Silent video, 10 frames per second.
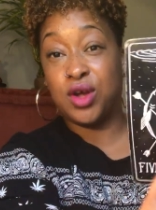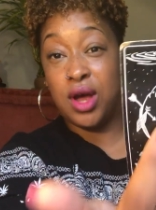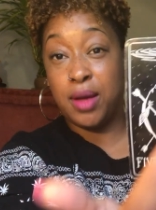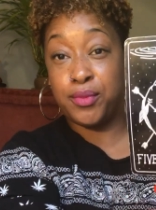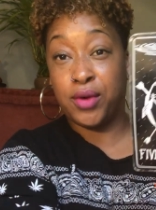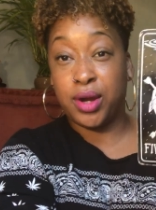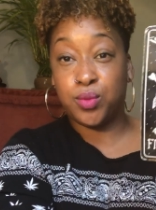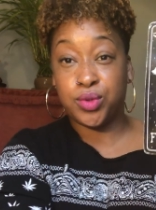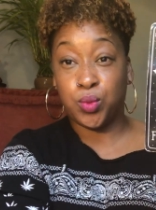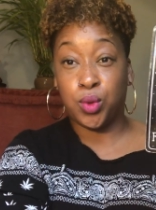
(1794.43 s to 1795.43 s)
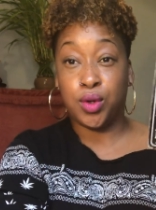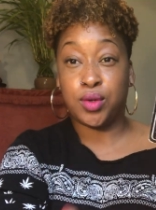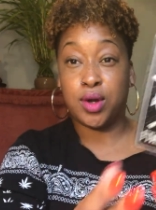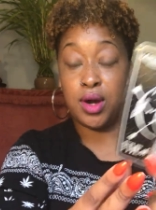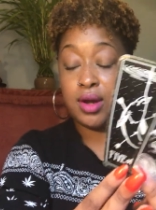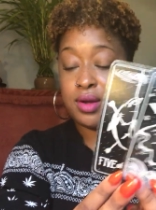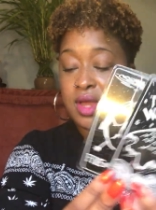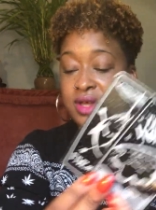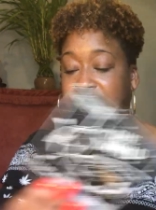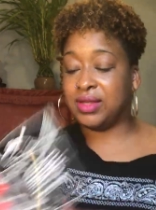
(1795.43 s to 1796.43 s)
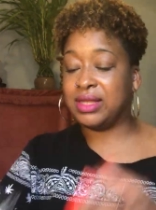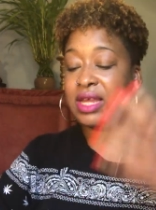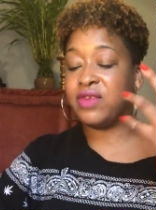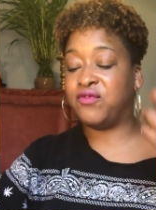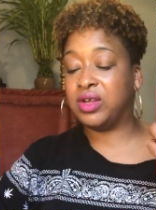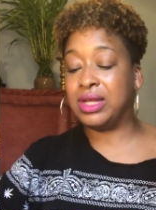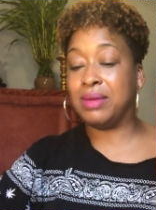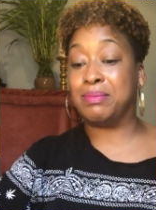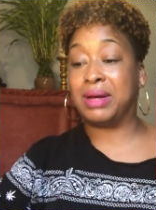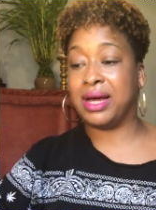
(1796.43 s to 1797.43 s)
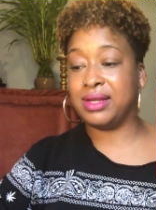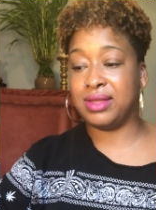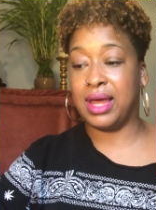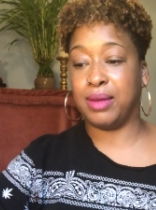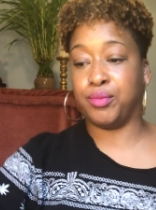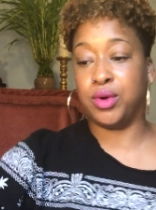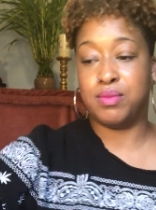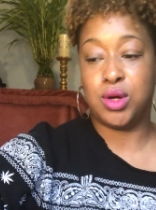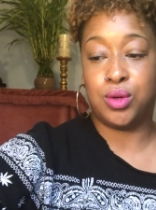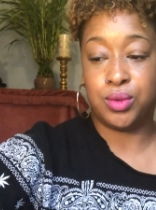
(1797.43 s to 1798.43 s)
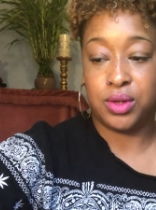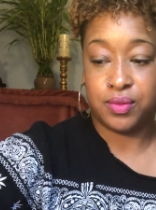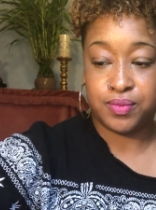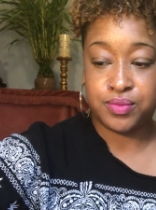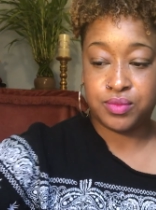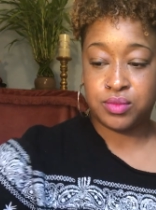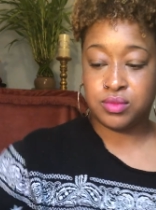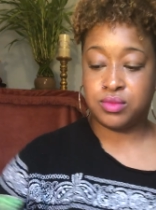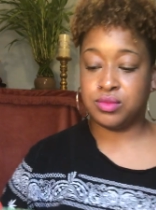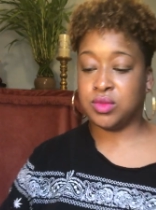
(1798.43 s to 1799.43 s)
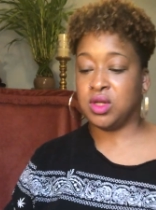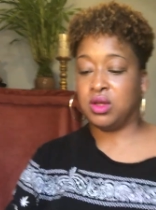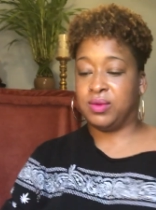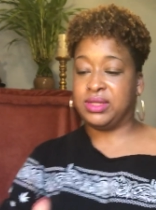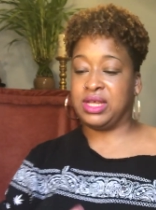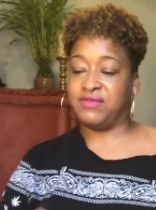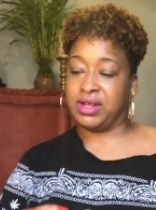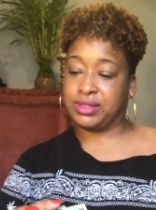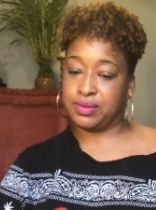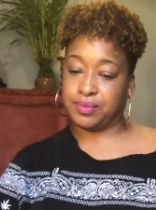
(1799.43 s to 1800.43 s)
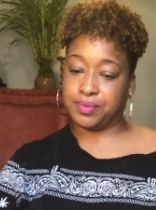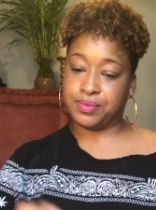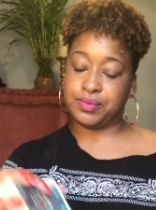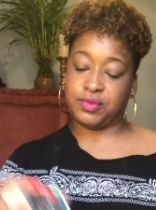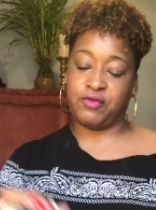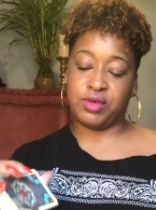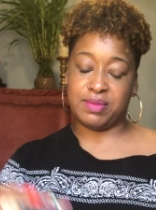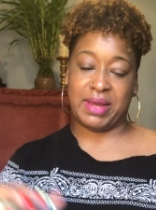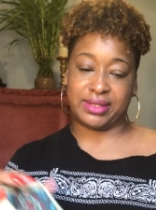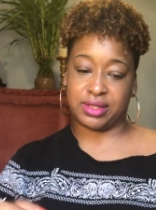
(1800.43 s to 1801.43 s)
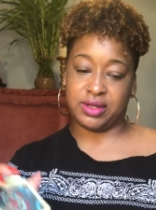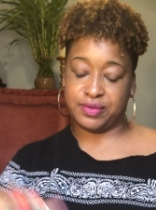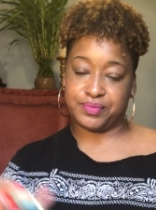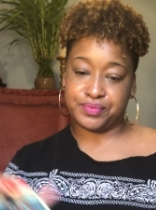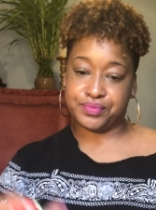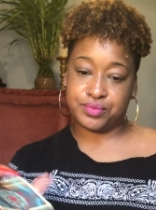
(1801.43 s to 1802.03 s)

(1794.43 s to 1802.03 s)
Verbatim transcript: their upgrade with the world card so that they can fully embody the emperor mode What's the advice for the masculine?